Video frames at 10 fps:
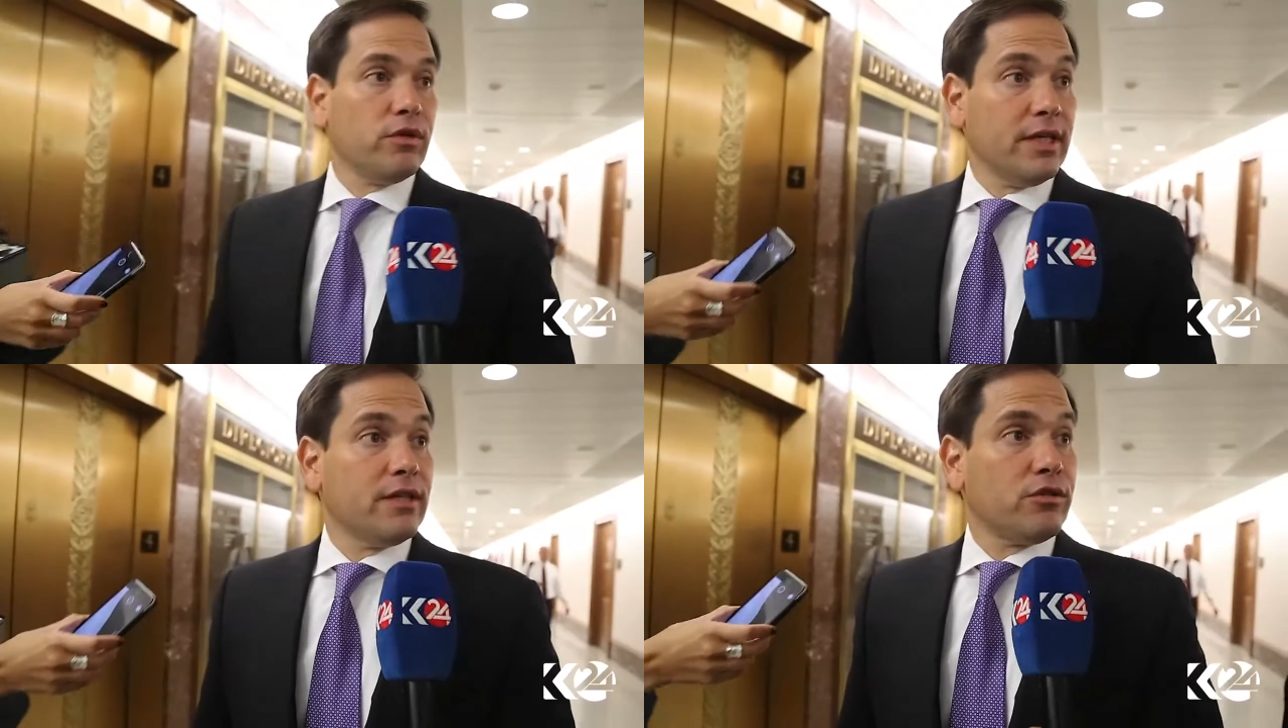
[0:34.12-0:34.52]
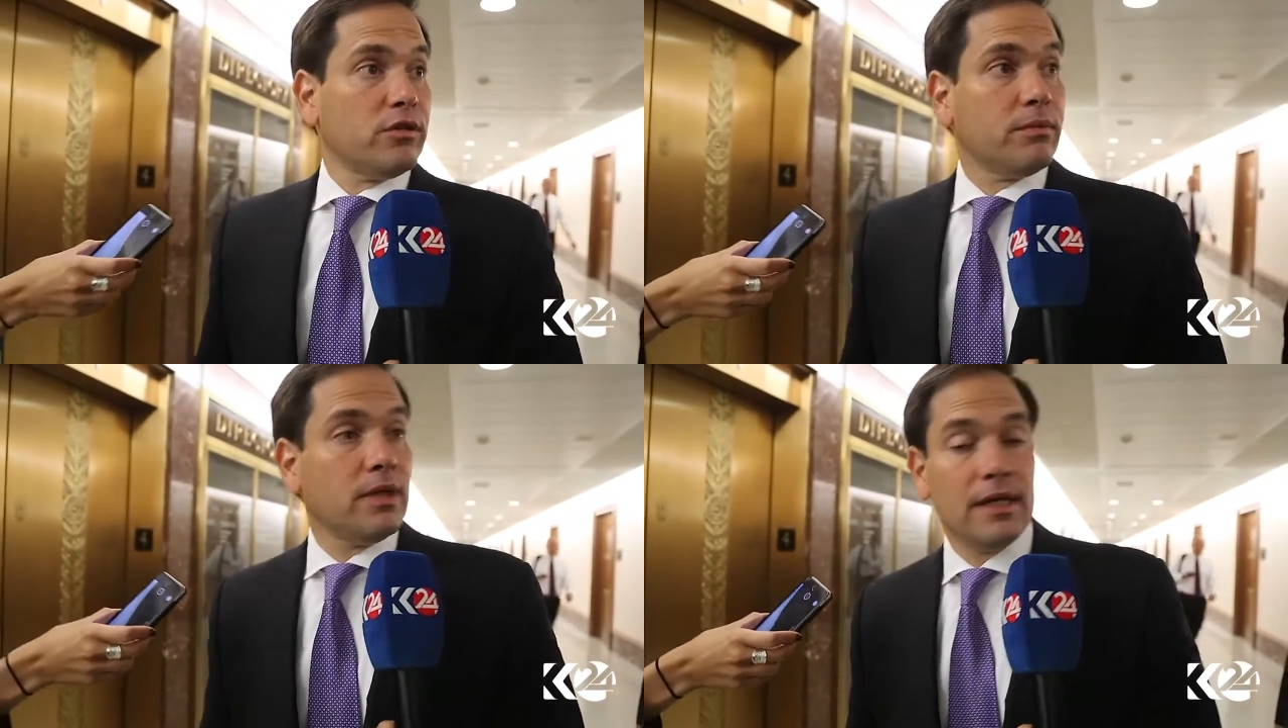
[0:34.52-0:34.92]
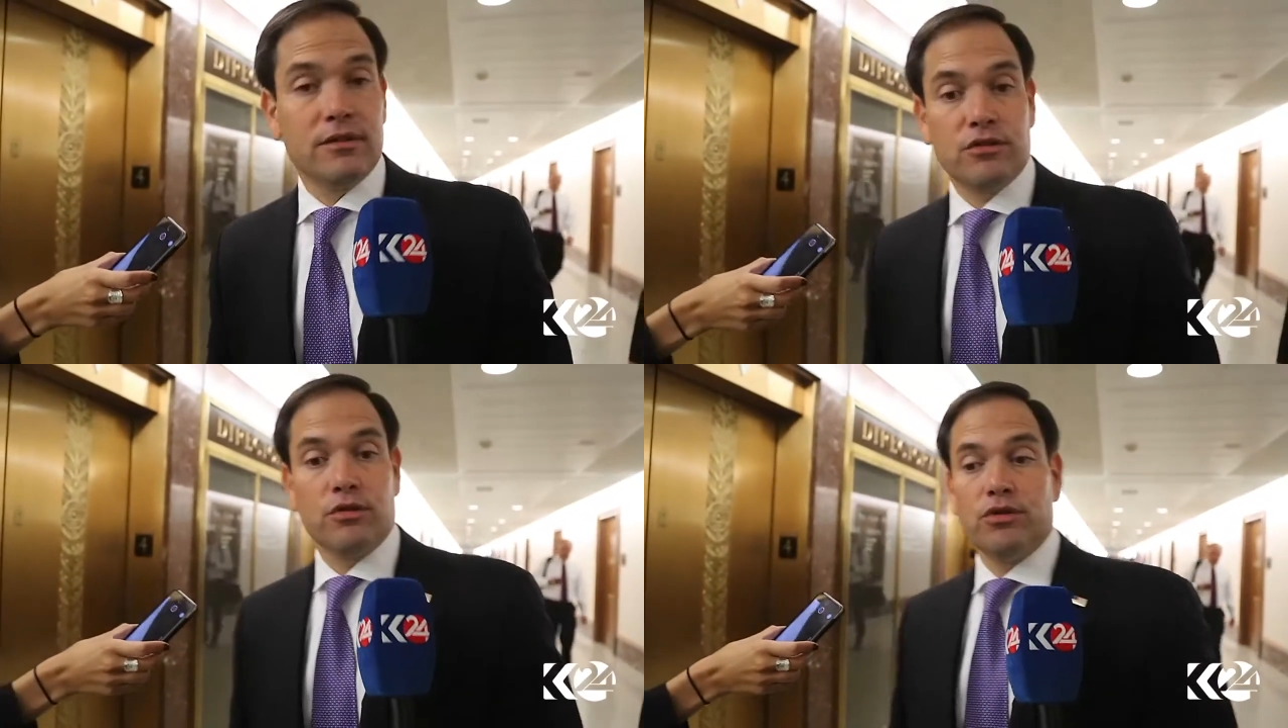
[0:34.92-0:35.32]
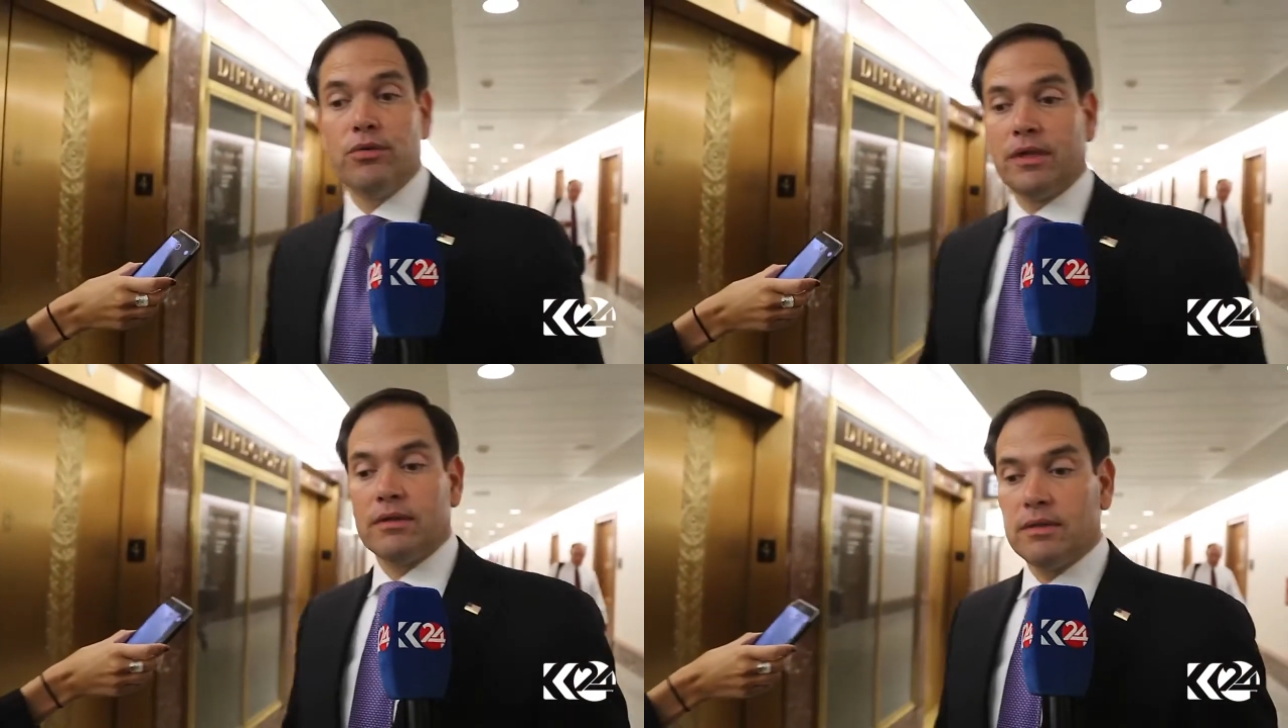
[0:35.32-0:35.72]
the interim that in so
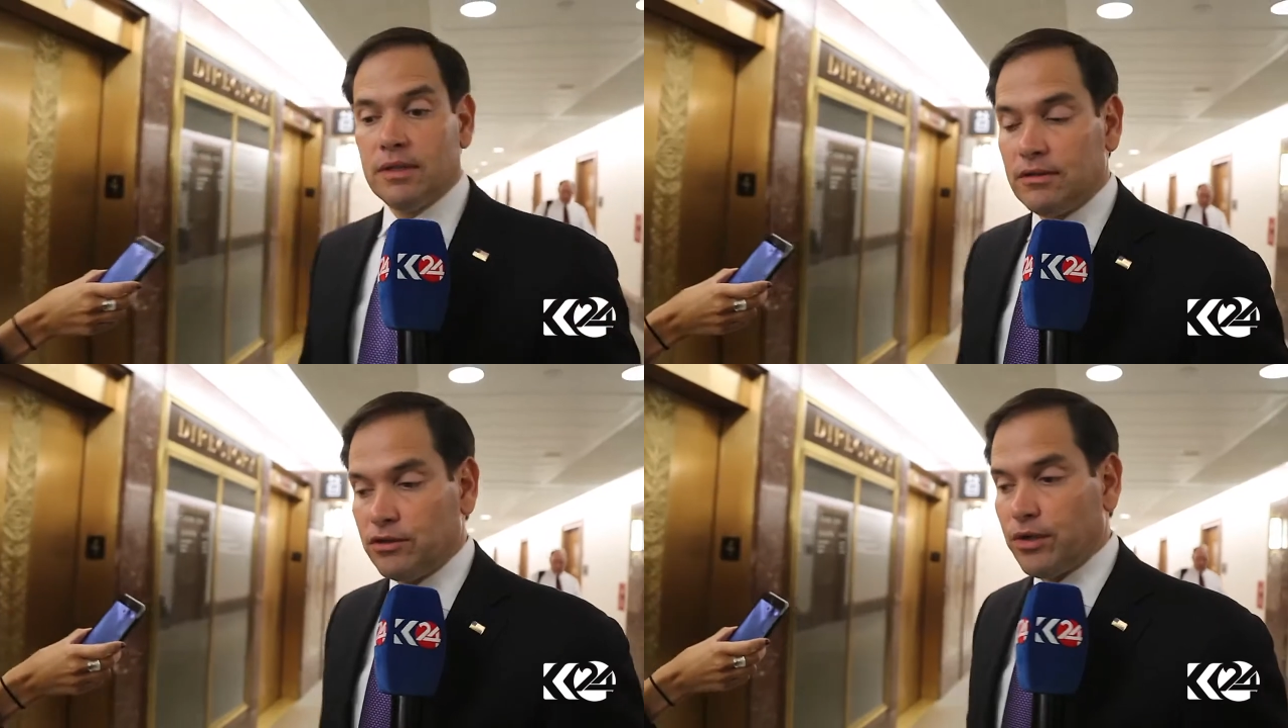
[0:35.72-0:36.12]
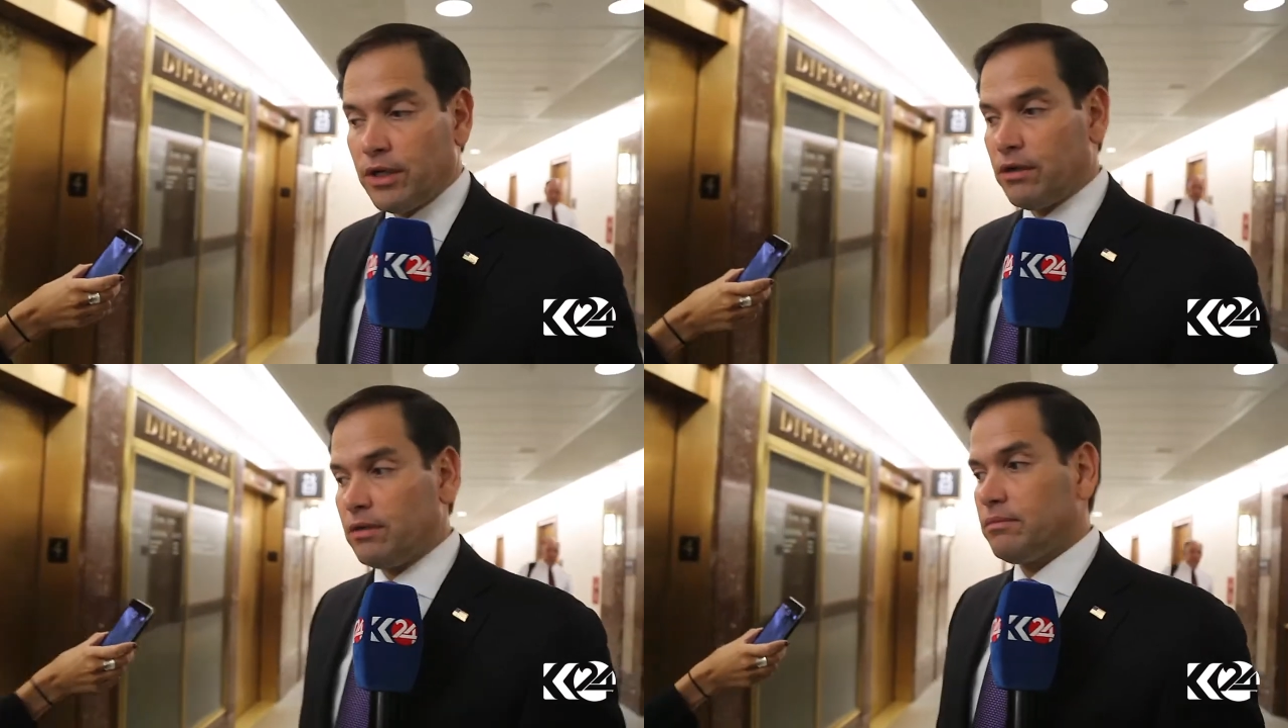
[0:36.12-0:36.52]
doing doesn't trigger